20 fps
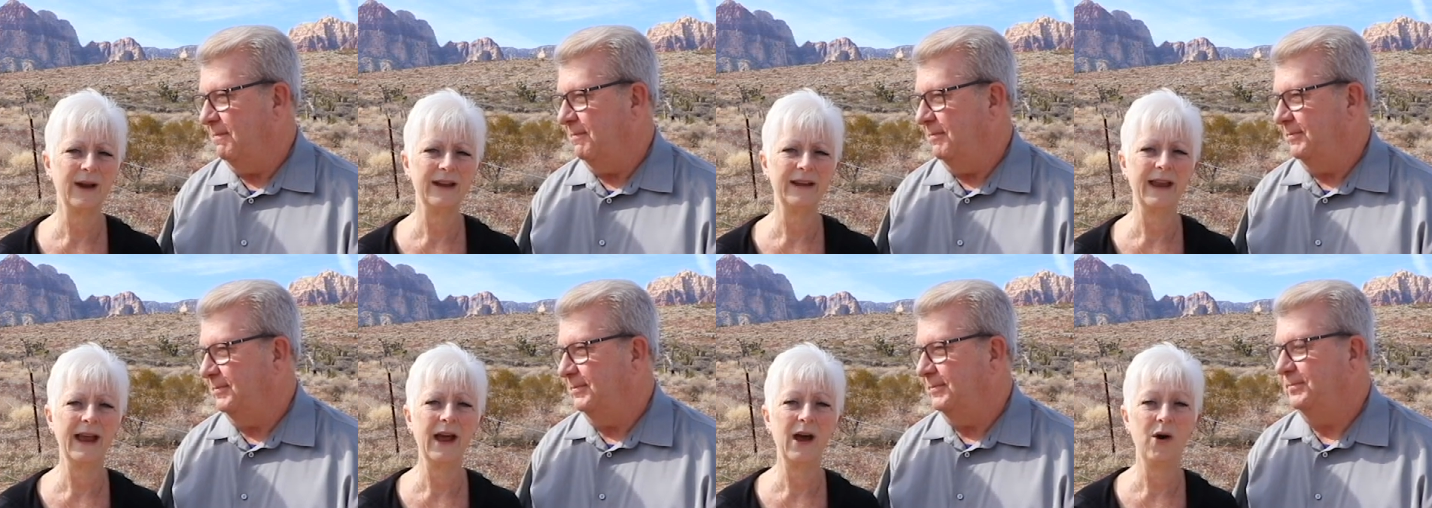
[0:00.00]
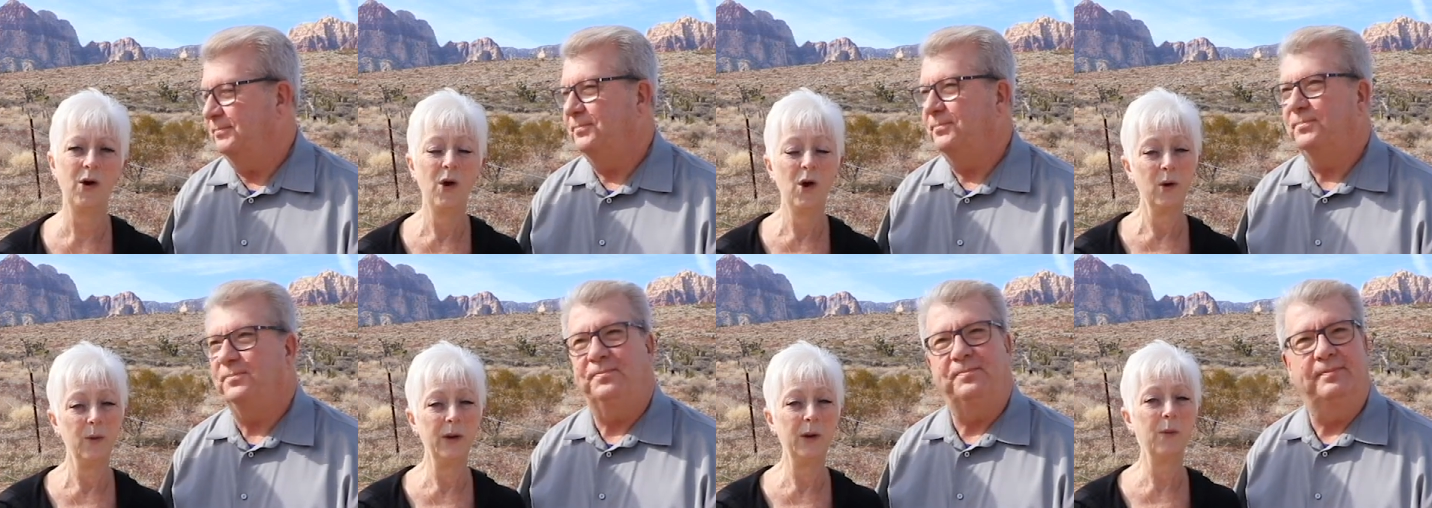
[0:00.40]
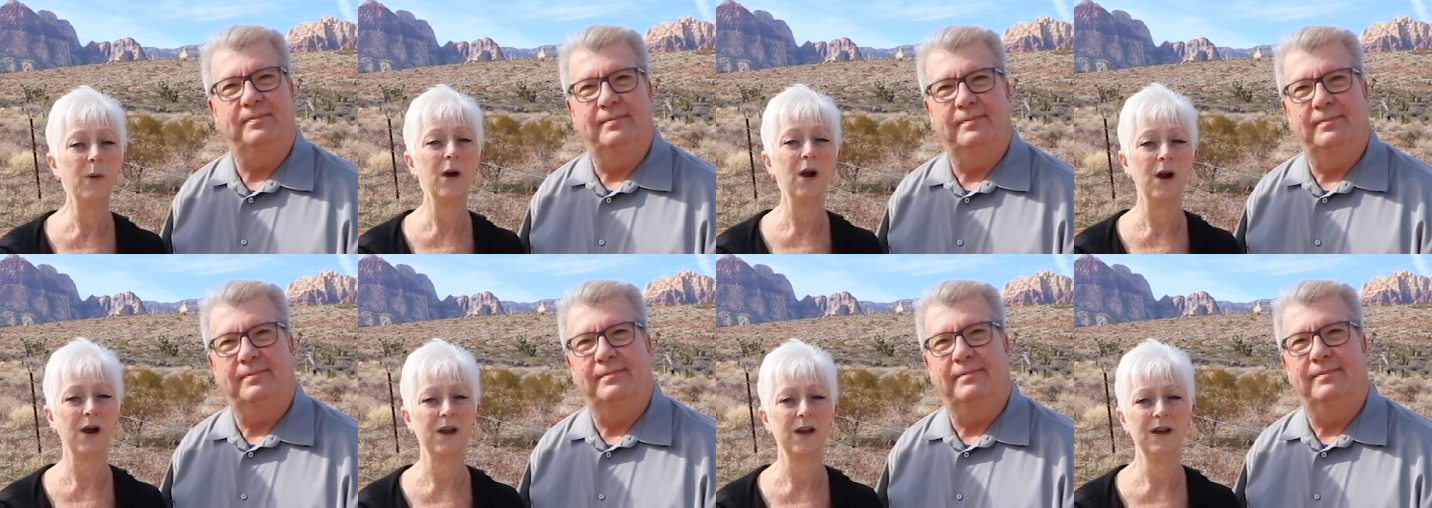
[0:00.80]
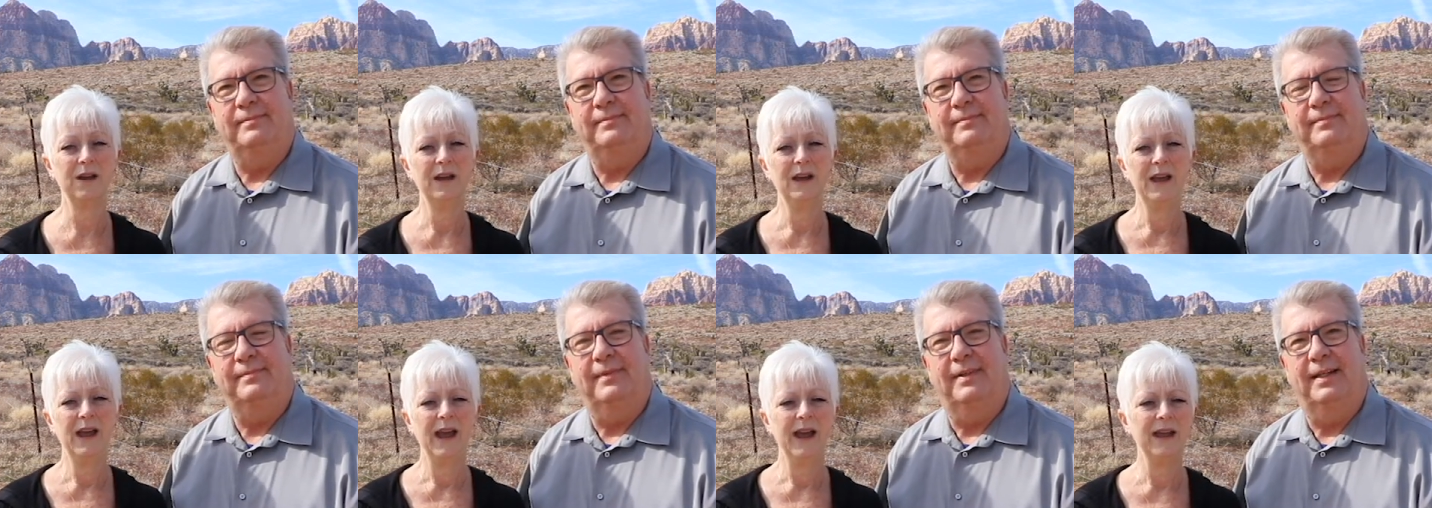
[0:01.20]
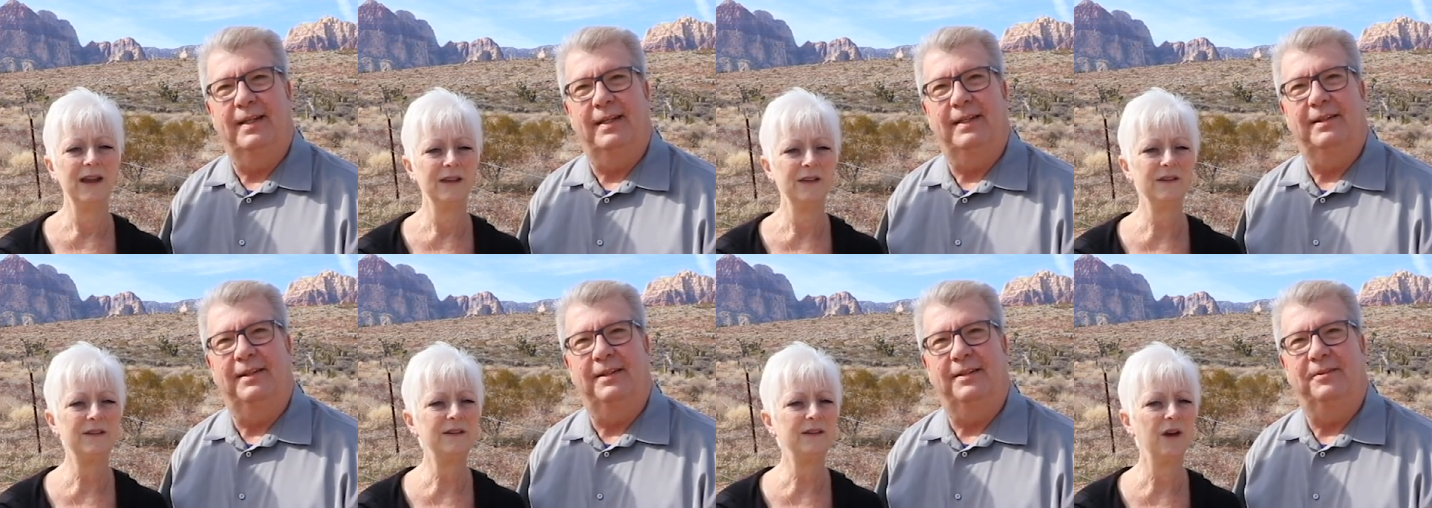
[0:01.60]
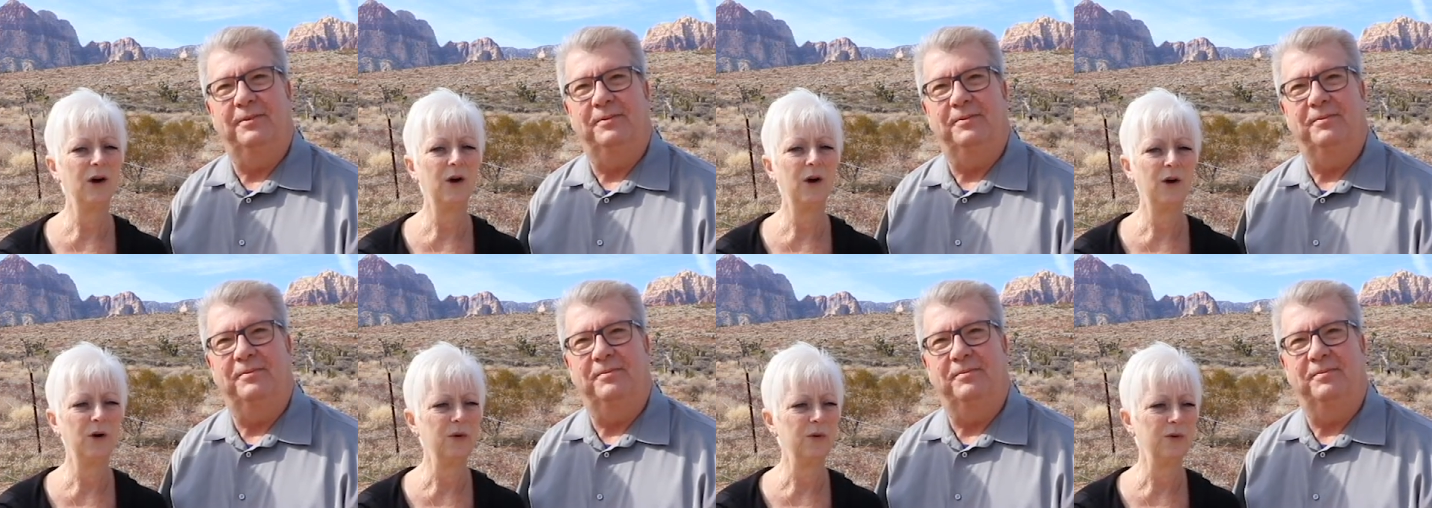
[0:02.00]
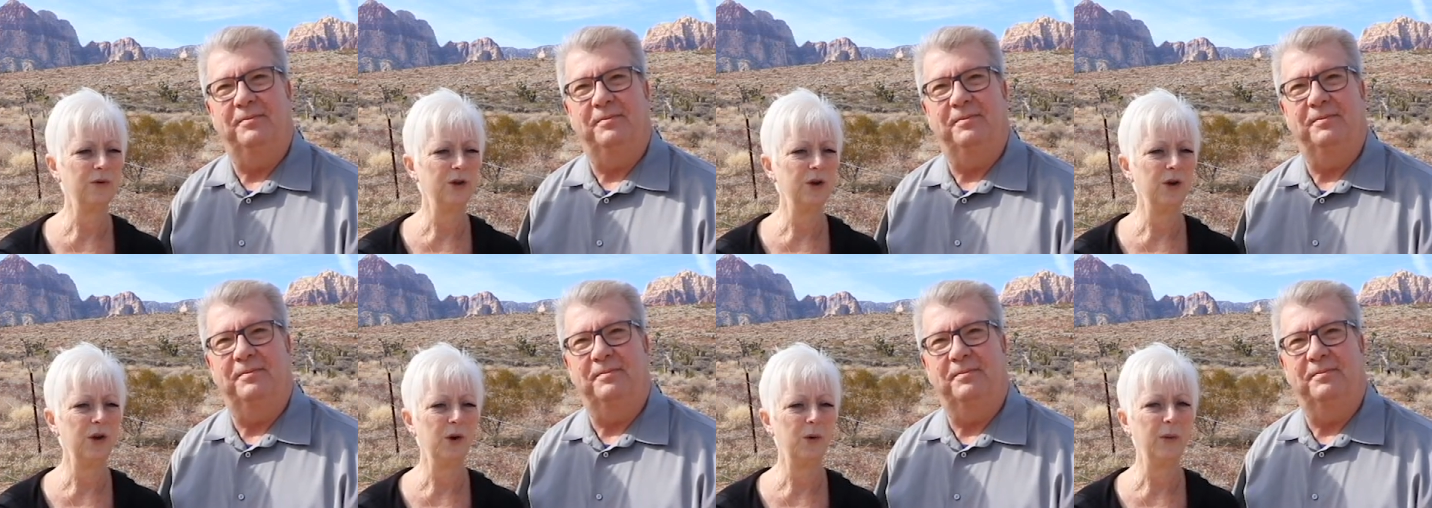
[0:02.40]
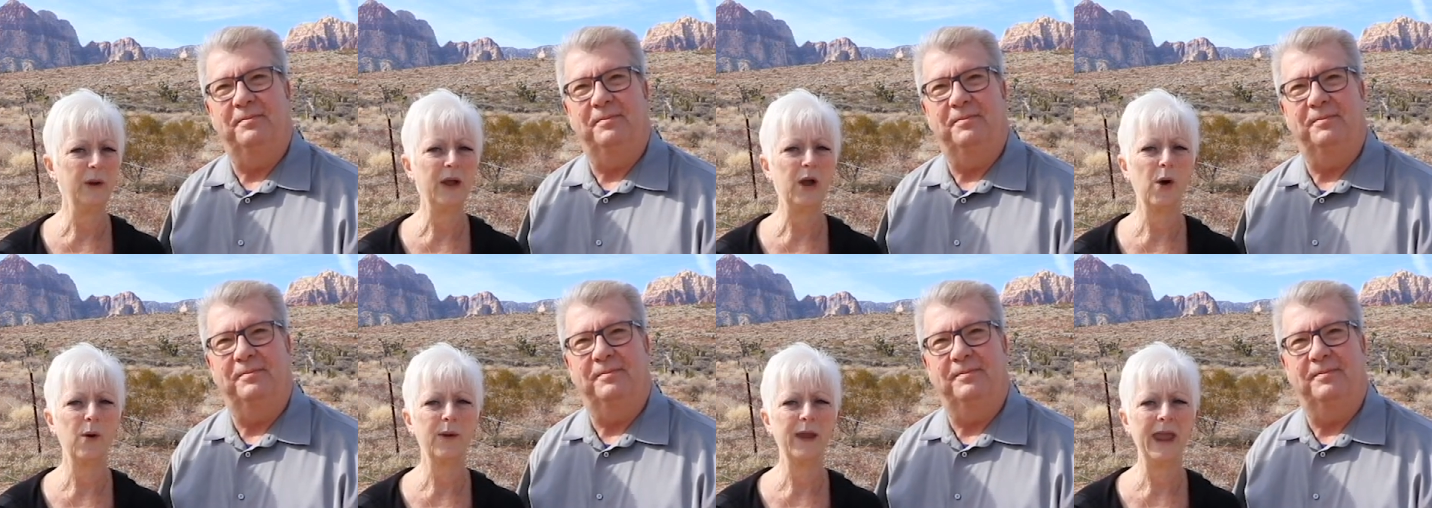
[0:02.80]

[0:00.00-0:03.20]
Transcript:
Speaker 1: right now we work. And so, you know, we go